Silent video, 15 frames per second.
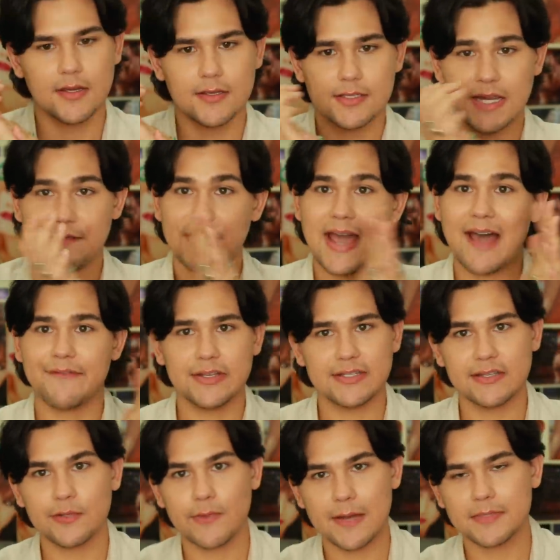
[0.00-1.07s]
So if you haven't
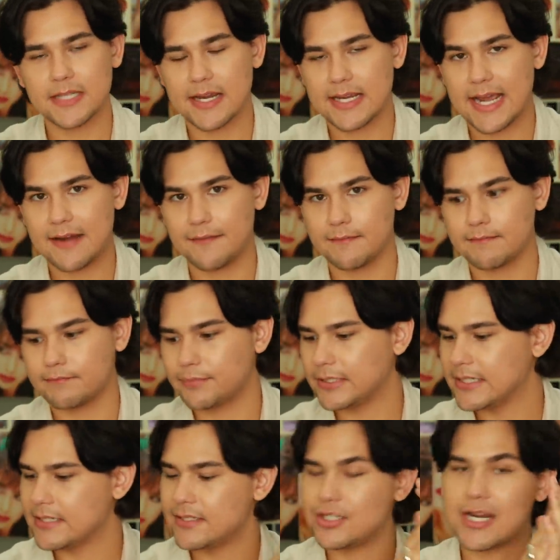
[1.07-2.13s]
seen the website yet,
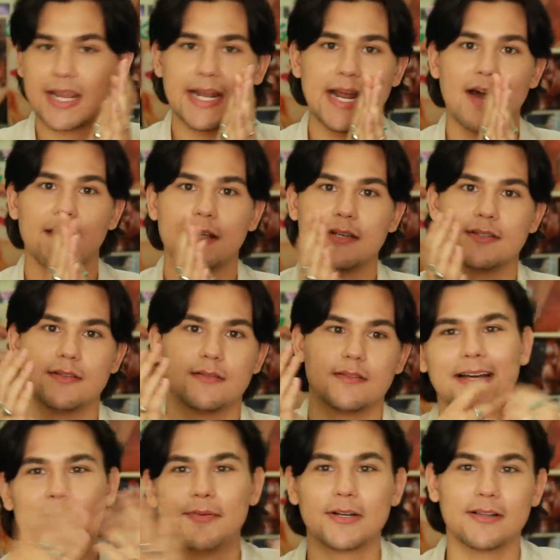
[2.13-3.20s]
please check it out. It,
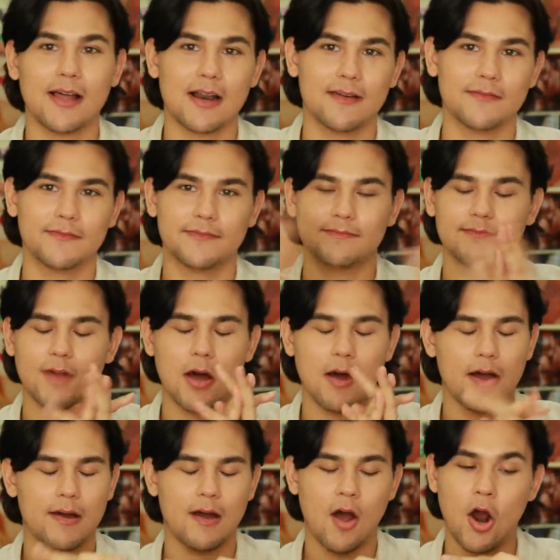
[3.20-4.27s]
I put a lot of
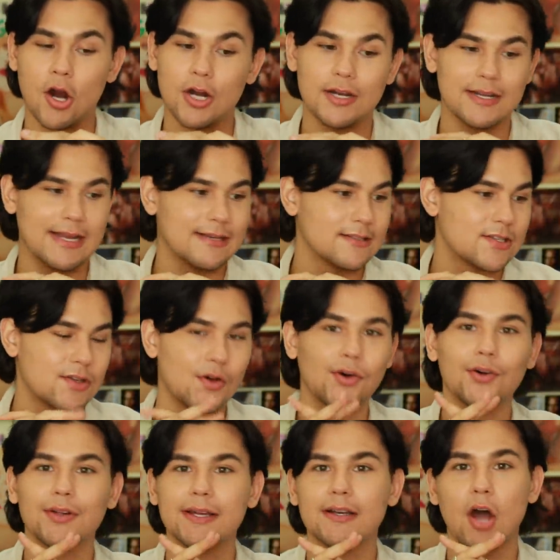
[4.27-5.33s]
heart and
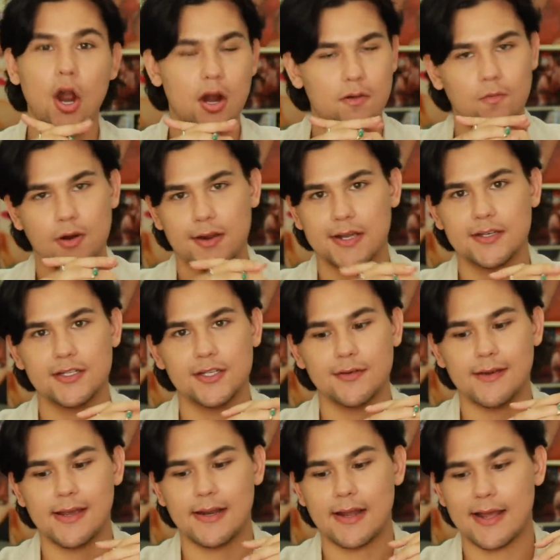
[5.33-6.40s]
soul and hard work
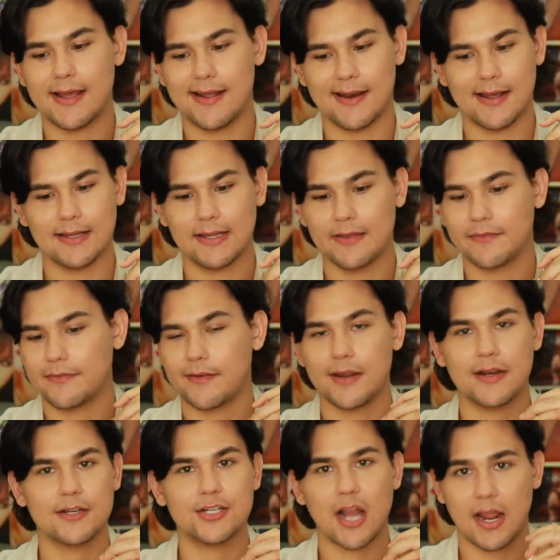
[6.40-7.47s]
into it and I'd love for you
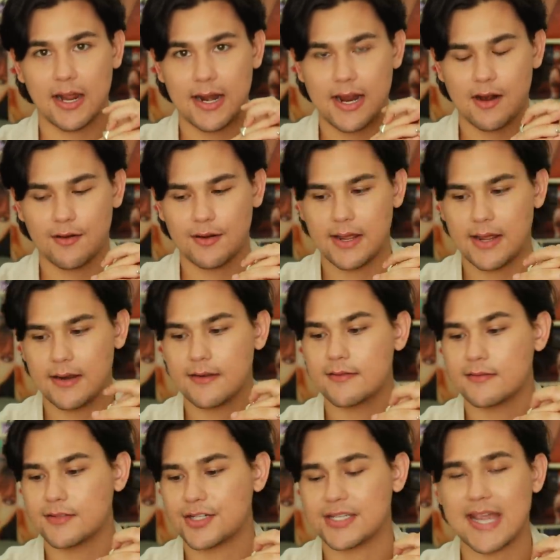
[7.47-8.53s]
to check it out
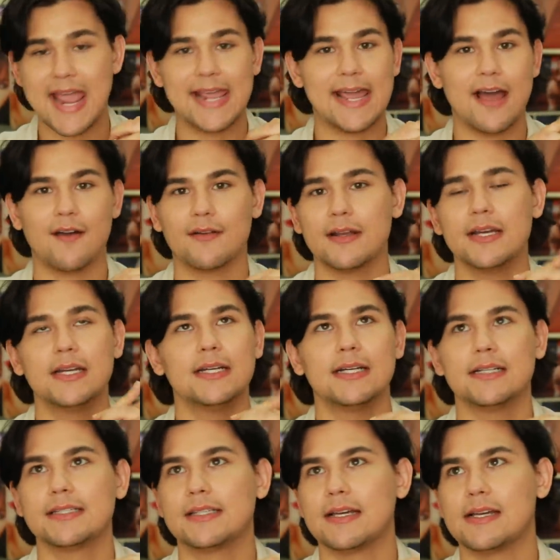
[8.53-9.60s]
and just hang out
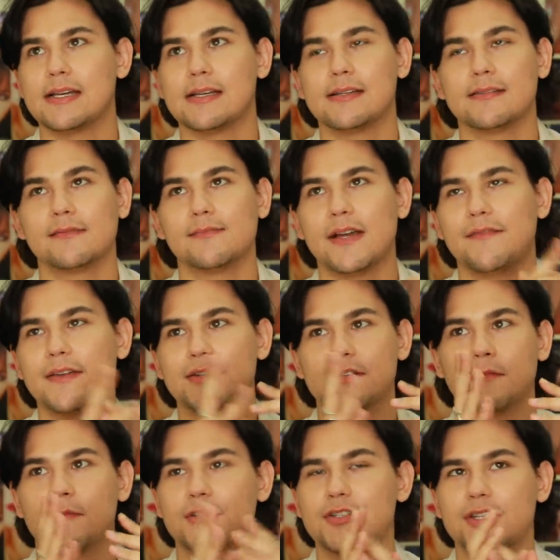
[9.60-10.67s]
the my
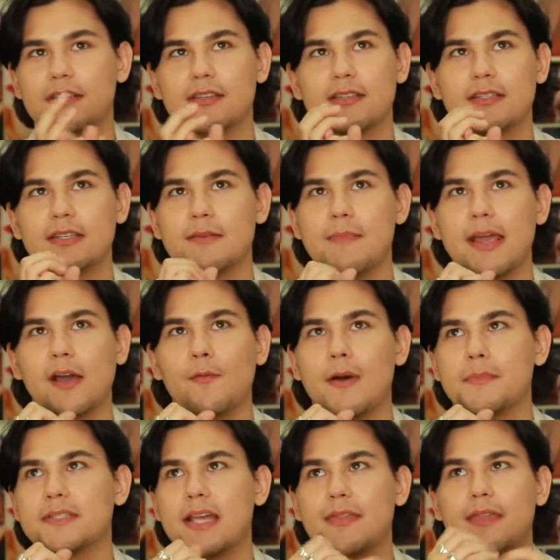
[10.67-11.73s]
vision was just to make a
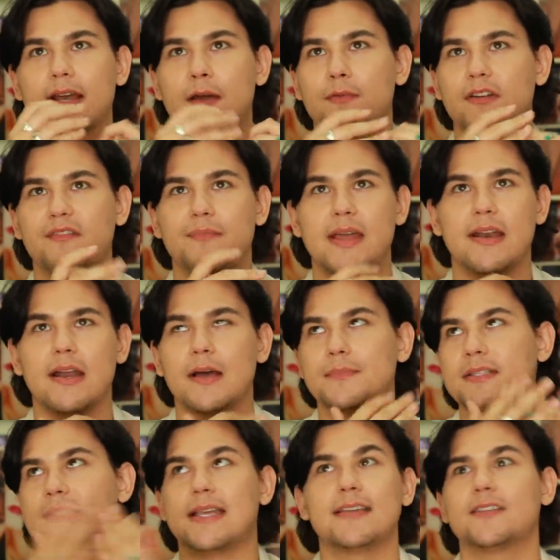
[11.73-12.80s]
website that I would have been
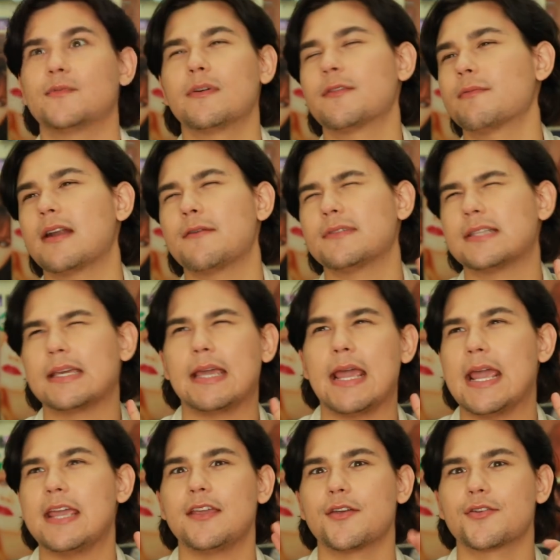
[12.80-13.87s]
obsessed with when I was like
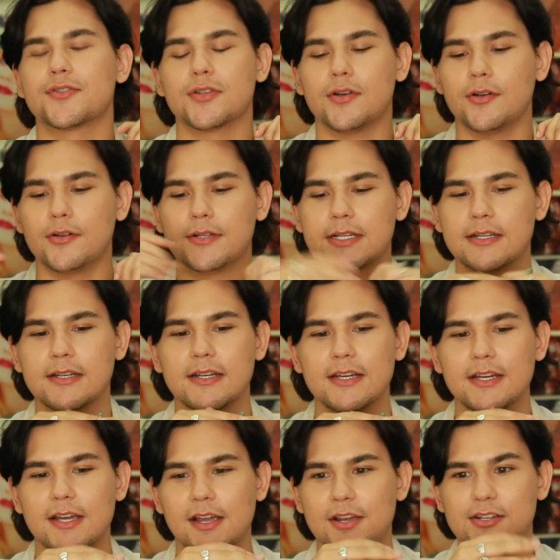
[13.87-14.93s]
eight years old and
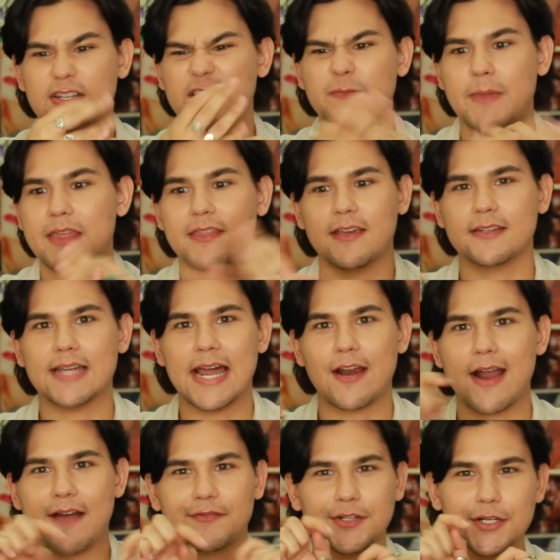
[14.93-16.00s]
could just spend the entire
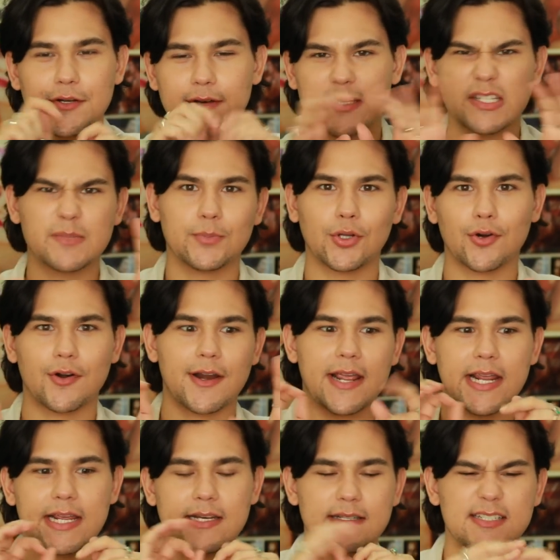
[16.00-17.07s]
afternoon
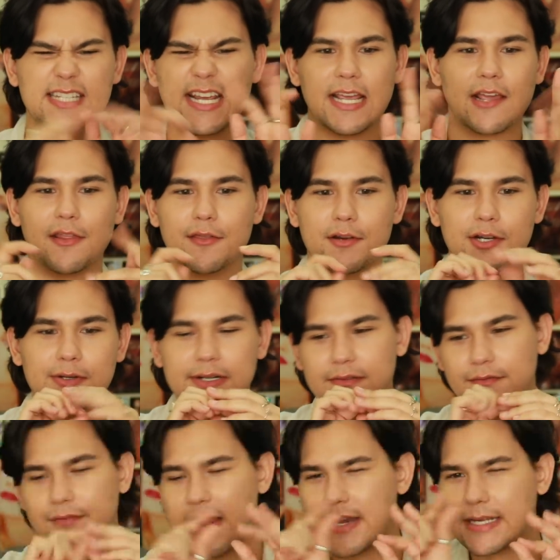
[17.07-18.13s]
exploring and digging through and
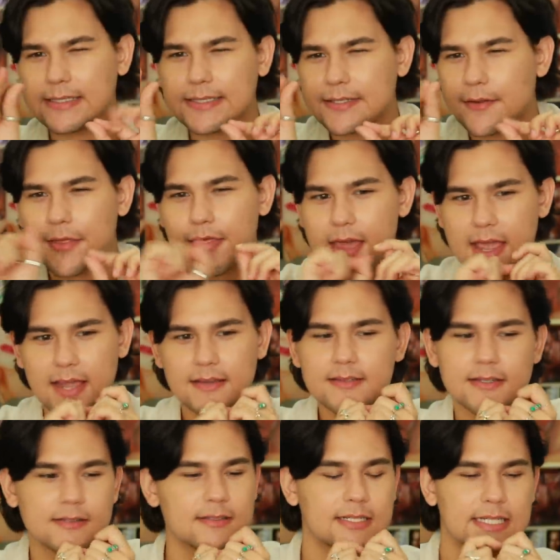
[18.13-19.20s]
finding little things
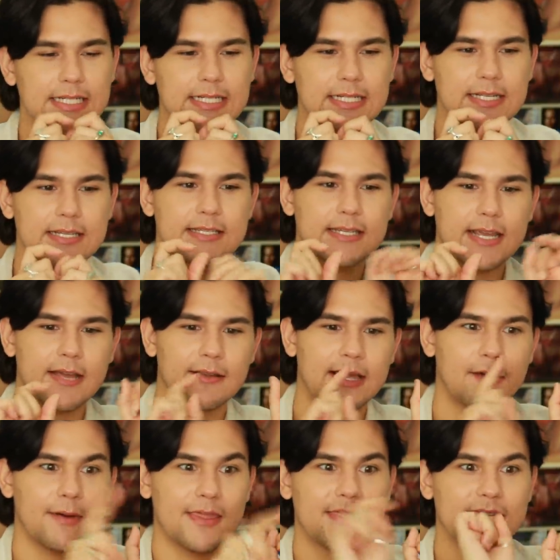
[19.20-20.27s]
and seeing
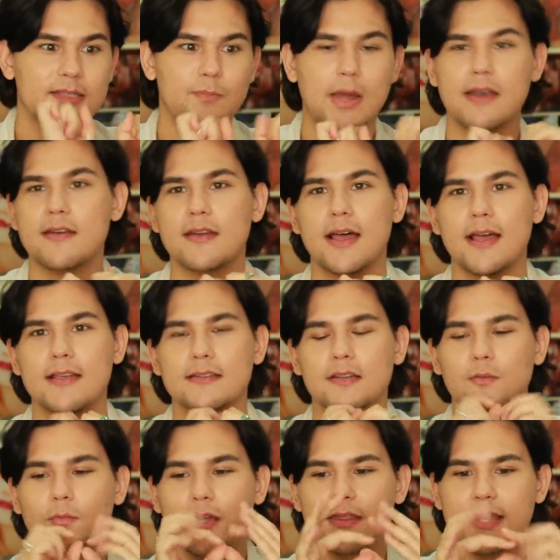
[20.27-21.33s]
like what this button does
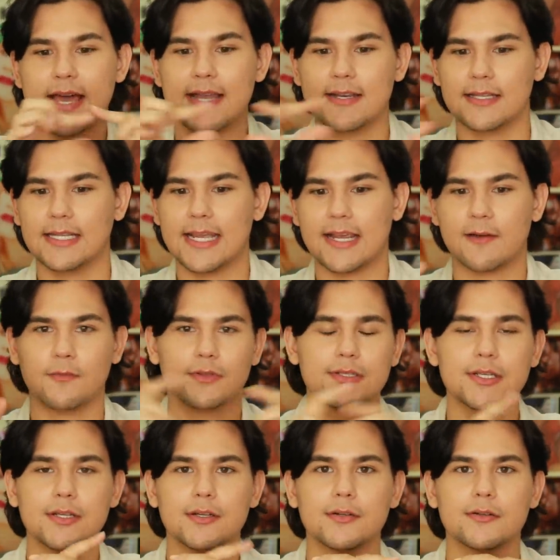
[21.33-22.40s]
and what that link will
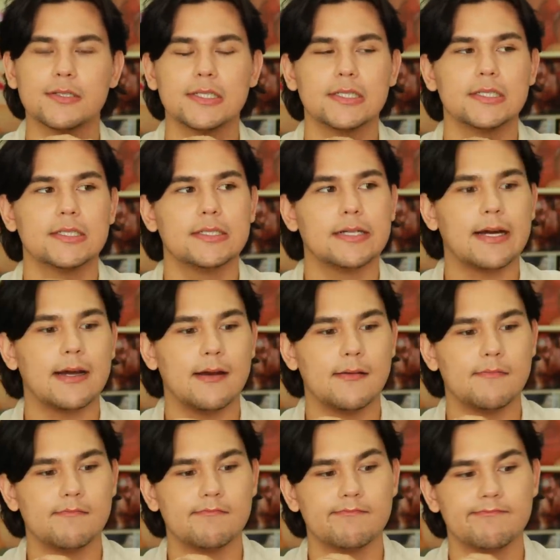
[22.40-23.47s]
do.
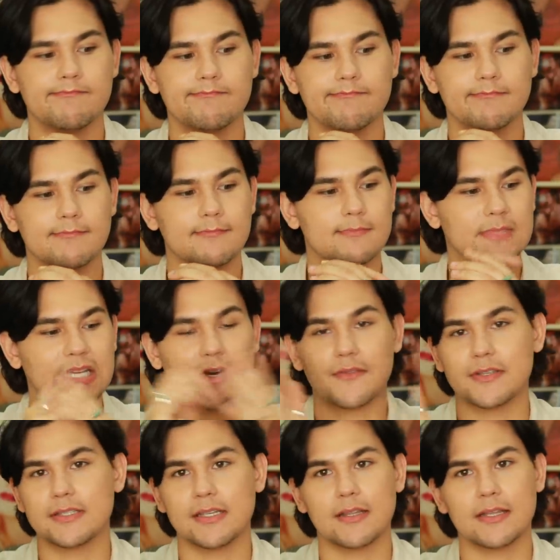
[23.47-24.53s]
Um,
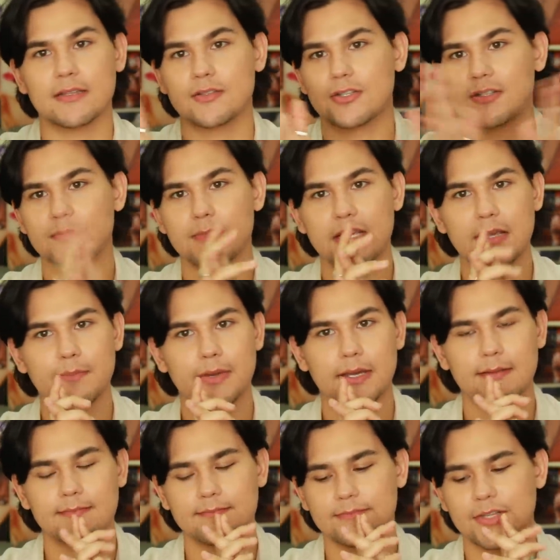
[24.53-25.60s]
obviously that's just me,
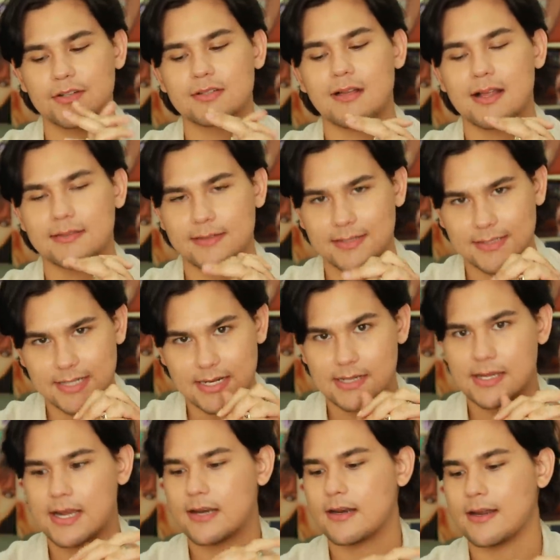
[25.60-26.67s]
but there's lots to
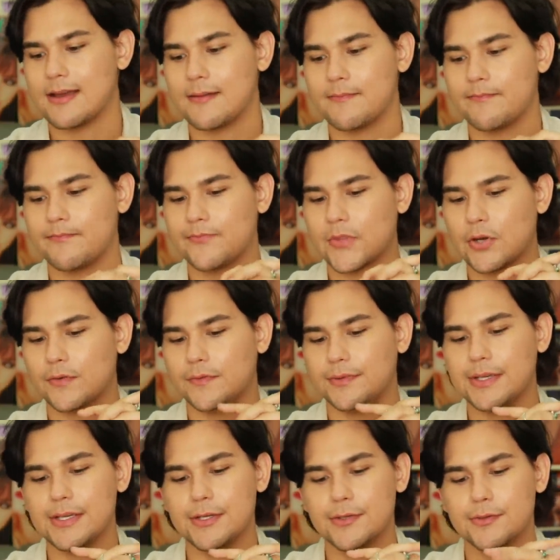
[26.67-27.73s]
see and um,
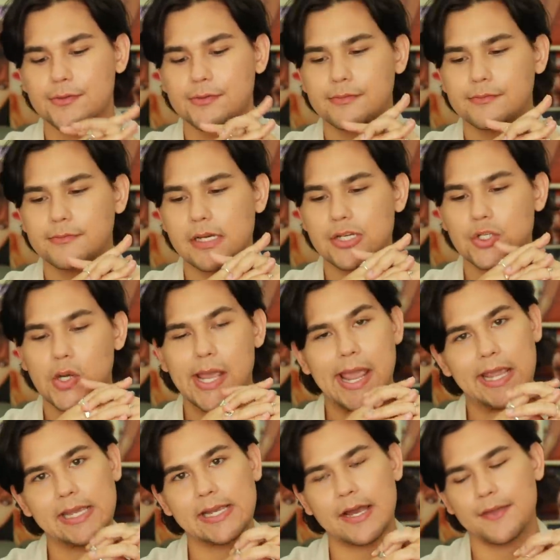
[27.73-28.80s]
hopefully you enjoy
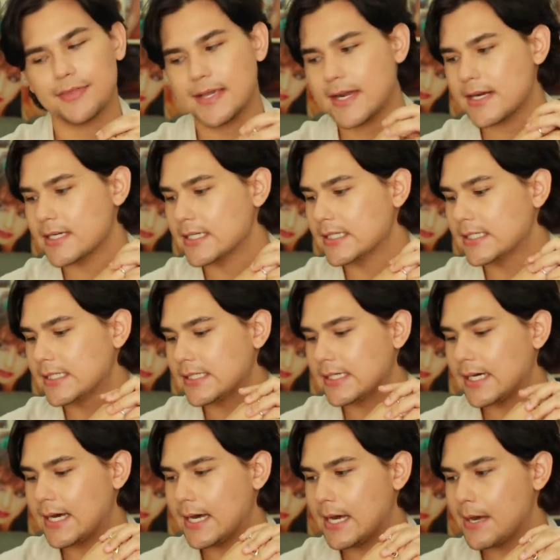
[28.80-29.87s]
hanging out there.
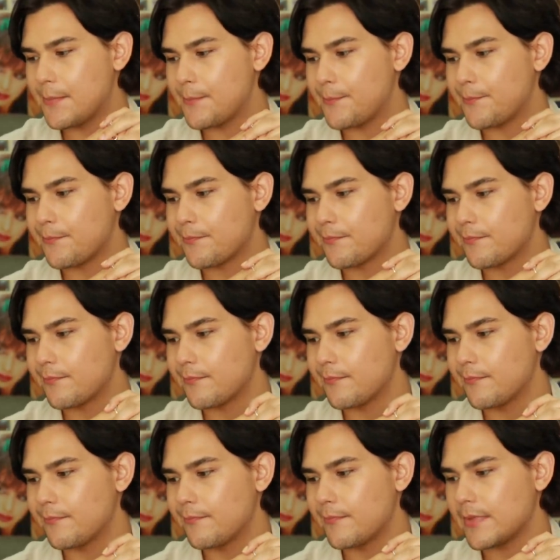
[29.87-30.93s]
Um,
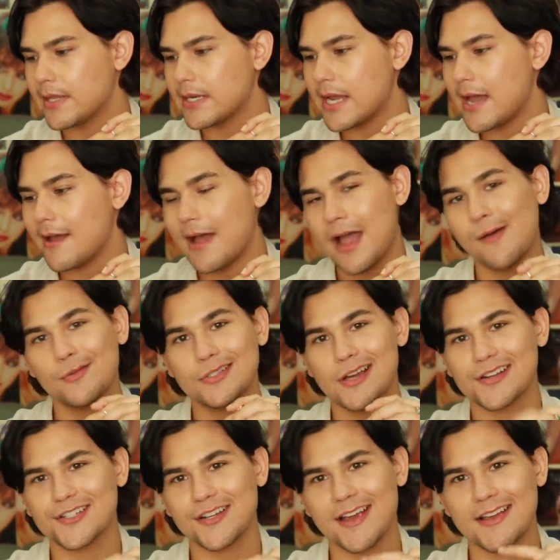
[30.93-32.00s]
and yeah, I will
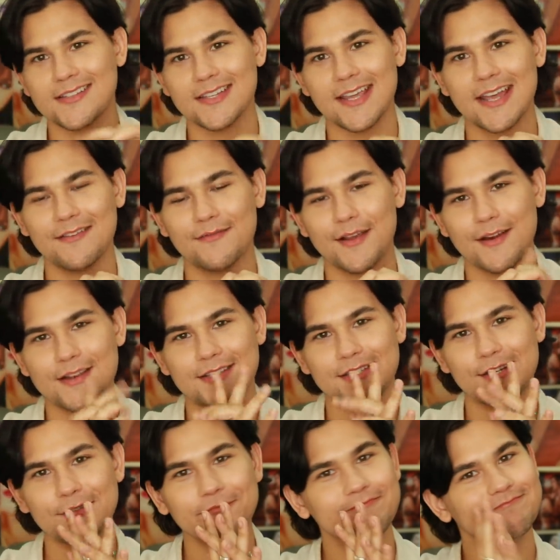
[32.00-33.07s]
talk to you guys again very
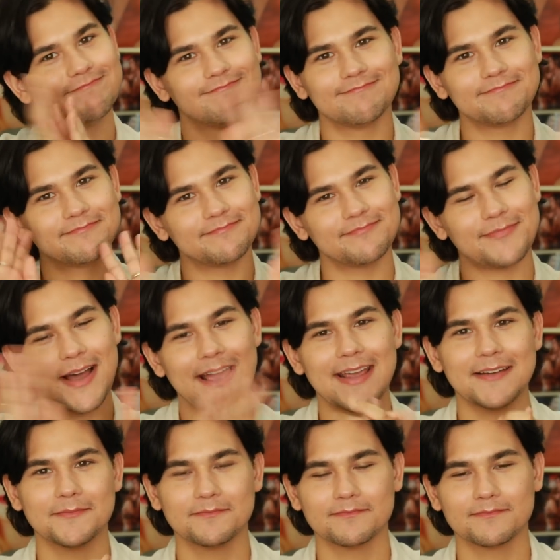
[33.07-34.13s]
soon. Bye.